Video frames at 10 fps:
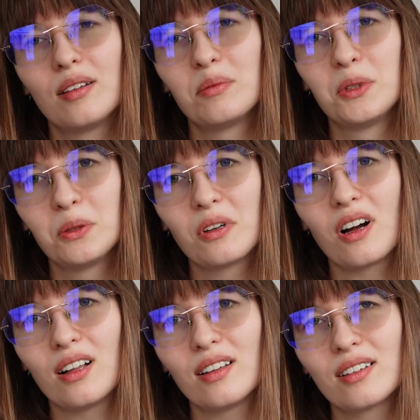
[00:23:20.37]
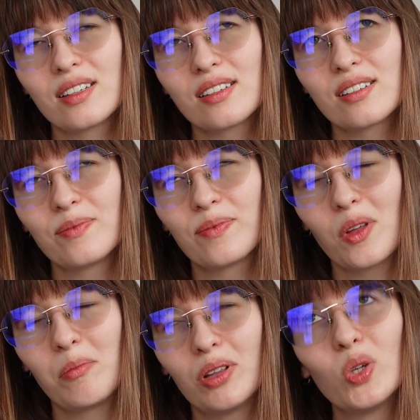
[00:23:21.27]
blue colors,
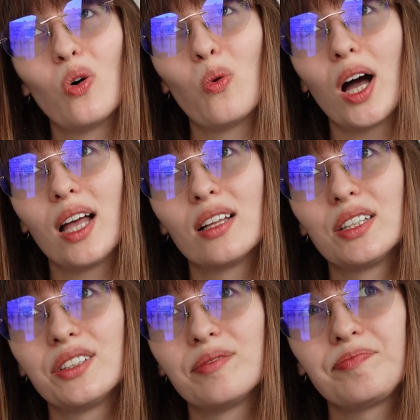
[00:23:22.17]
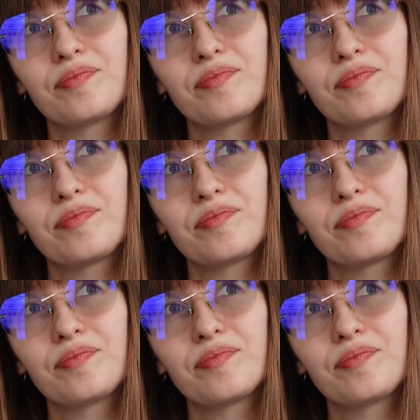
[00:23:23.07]
blue or violet.